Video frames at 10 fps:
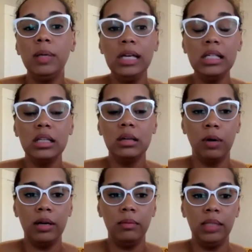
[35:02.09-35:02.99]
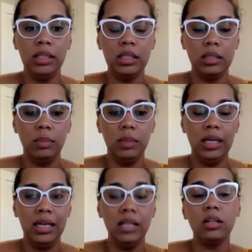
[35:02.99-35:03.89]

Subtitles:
piece and what it means to be in